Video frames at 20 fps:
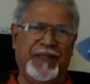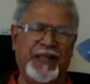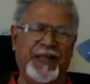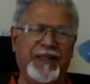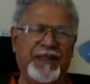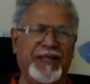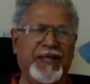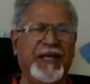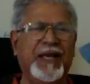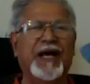
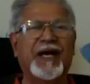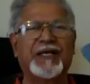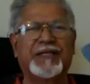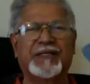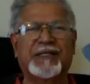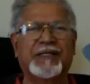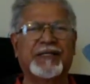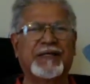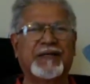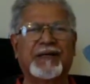Then he
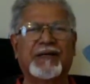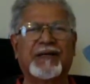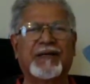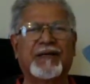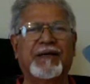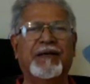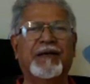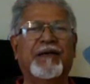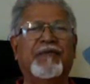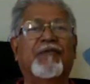asks,
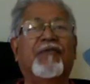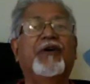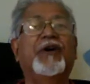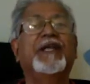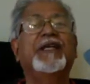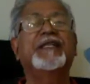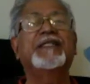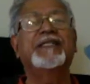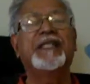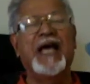what
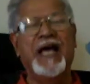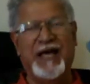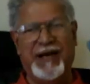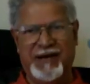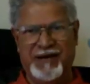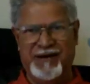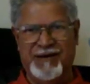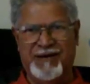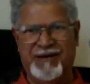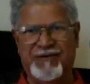is there
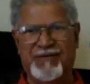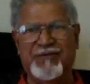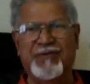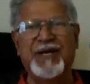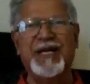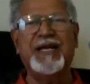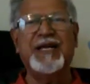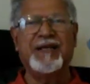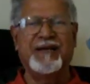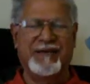
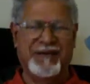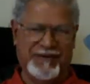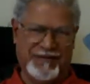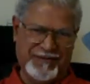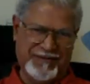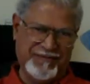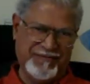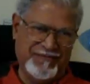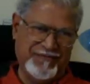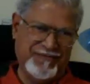to eat
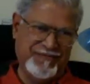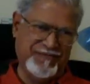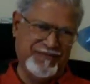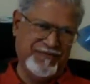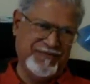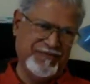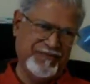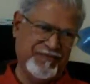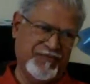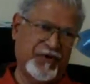
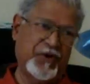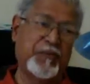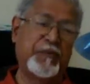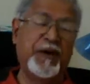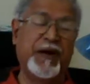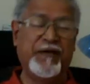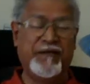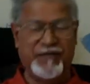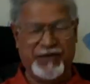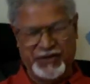for
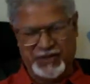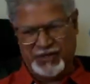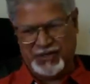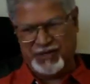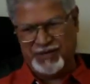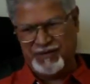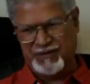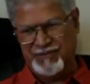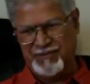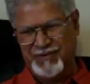breakfast?
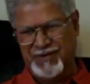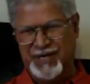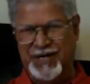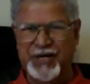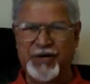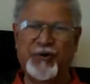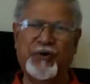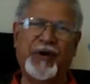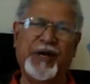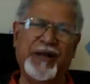
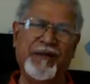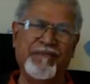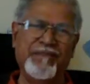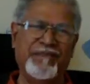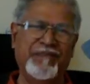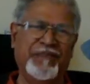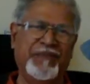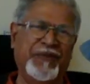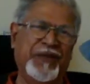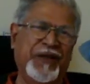I told him,
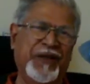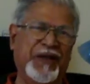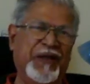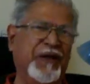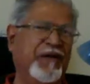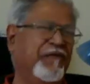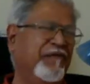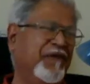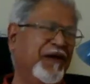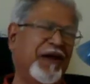
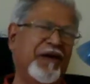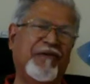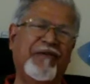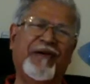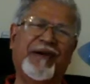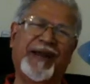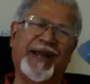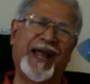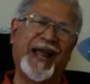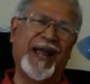we have
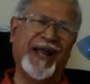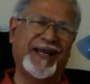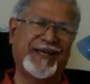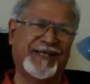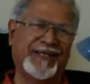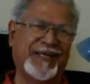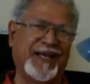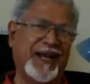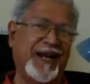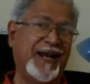got
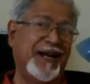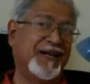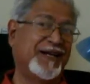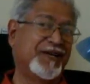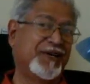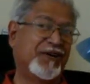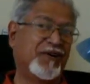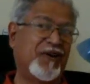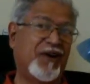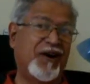
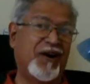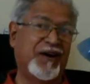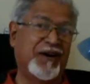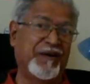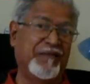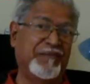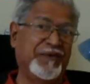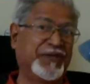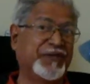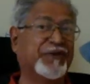excellent hot
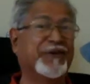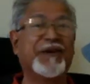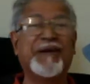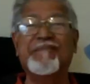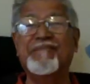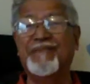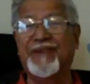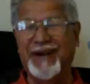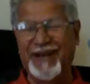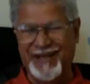biscuit
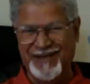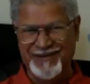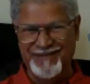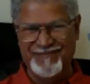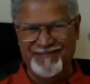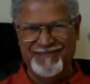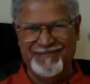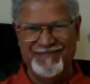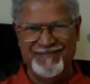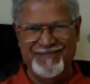ambade,
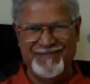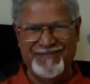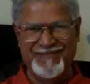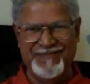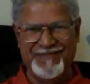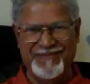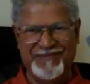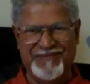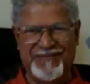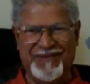
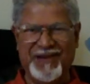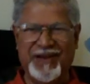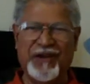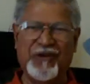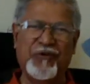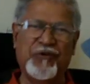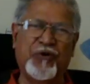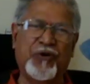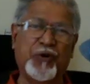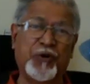we
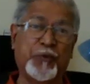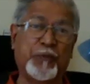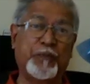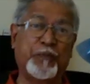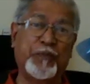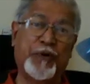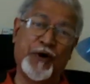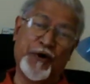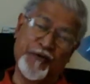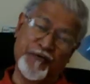have got
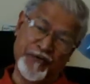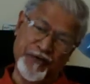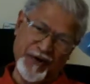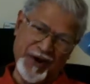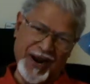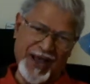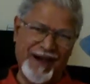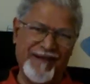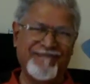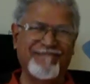
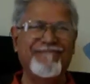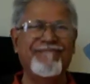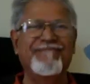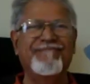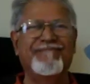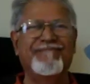povarulam,